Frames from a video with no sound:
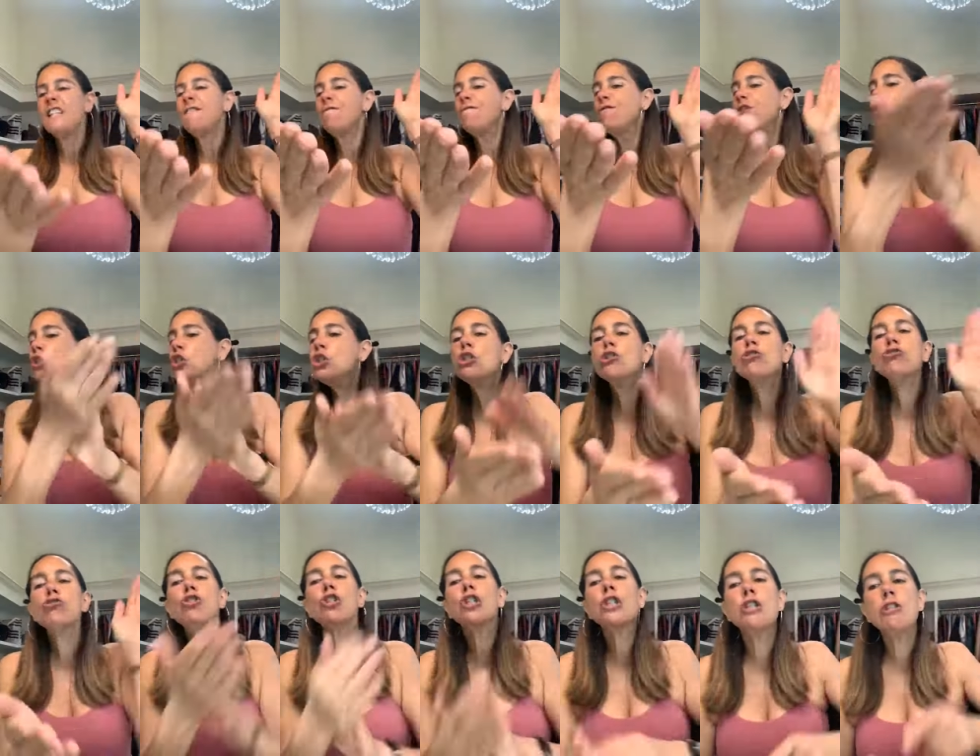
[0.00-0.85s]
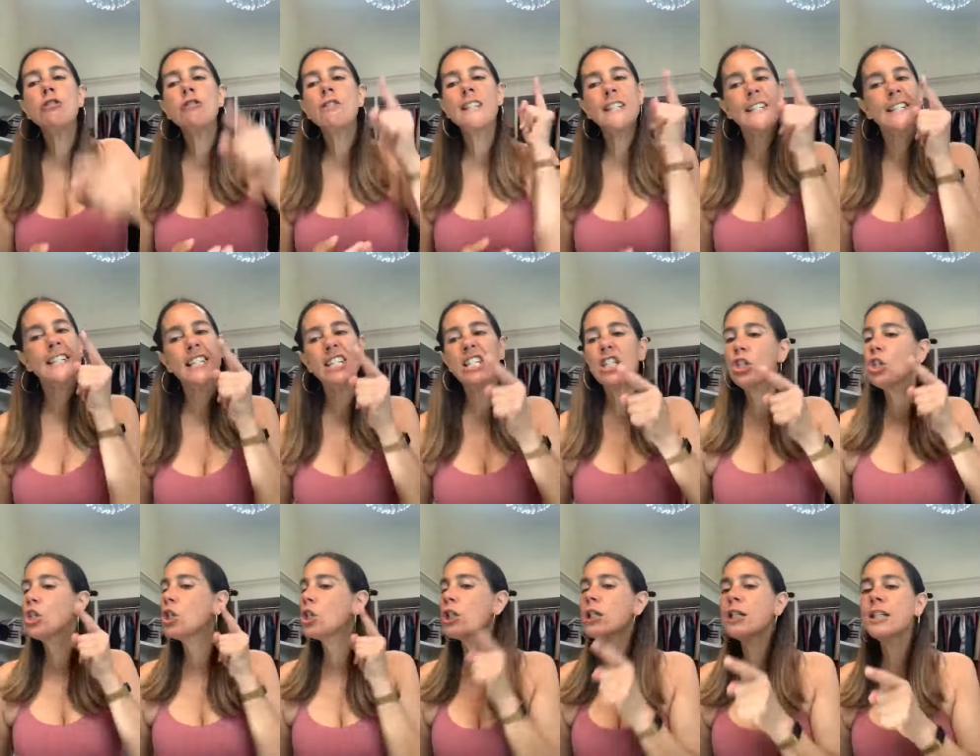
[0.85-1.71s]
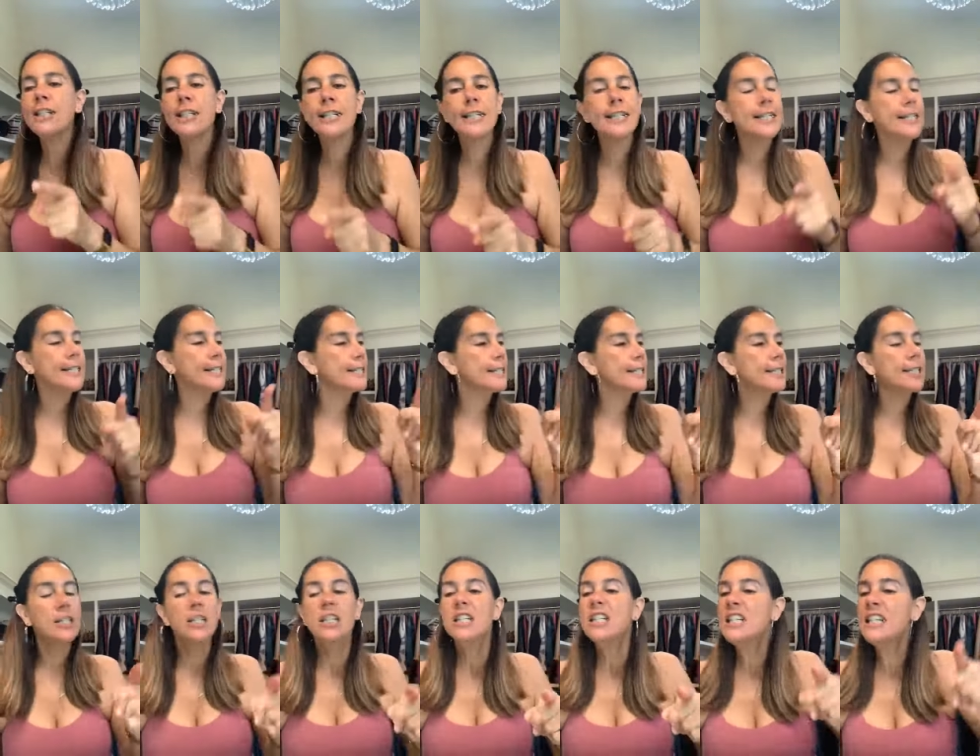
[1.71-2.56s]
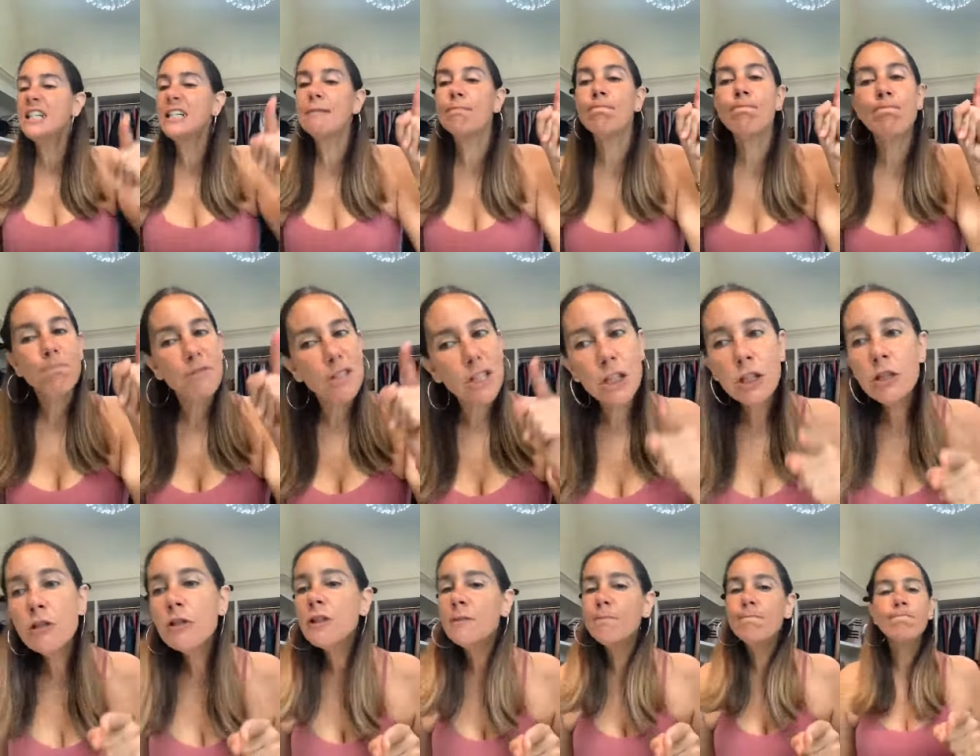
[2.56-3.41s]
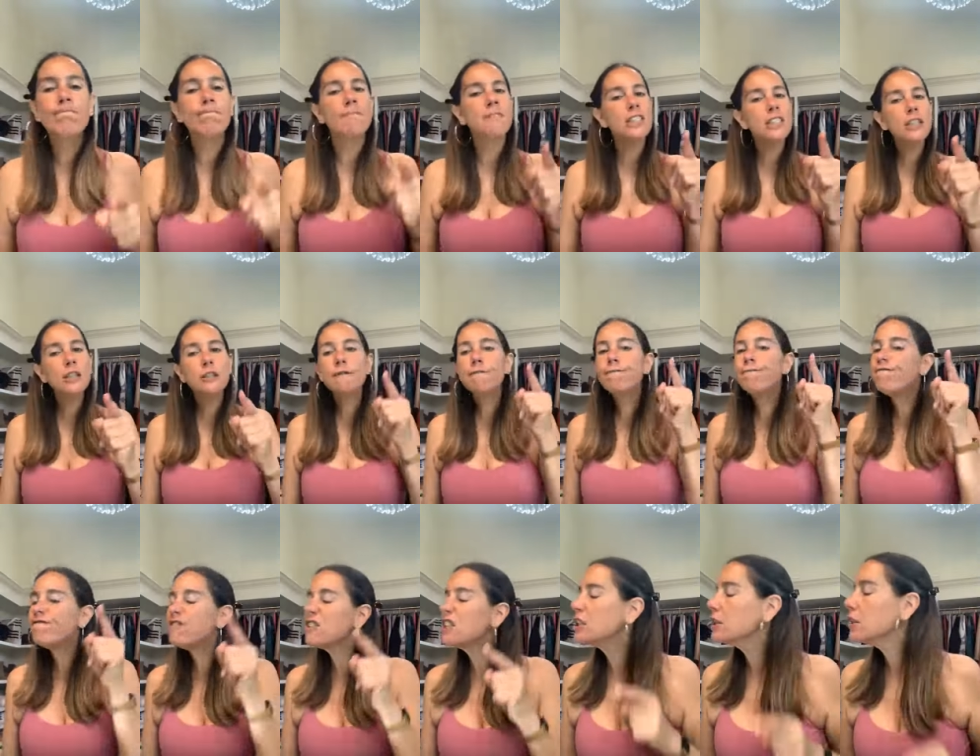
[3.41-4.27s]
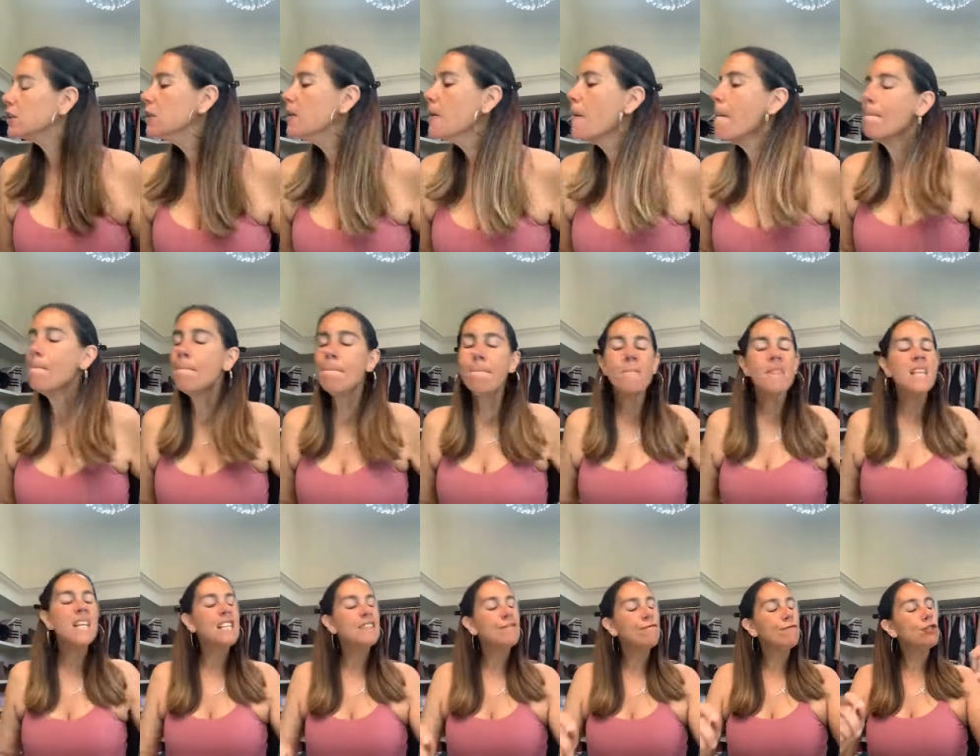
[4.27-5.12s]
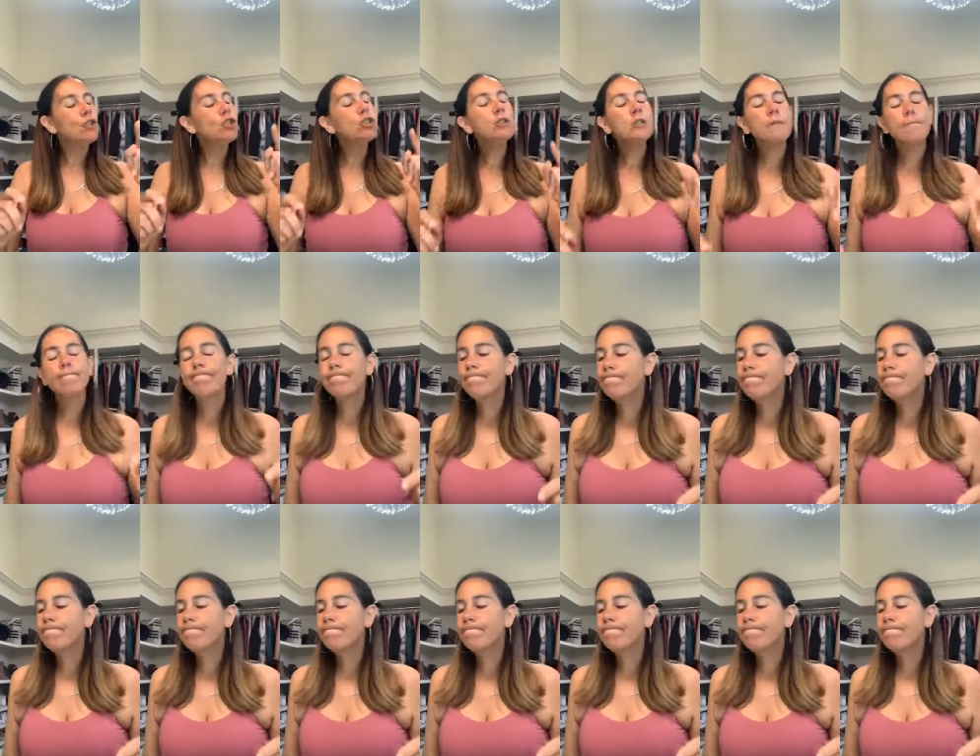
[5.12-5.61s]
if you don't get your ass and blow the motherfucker. If you.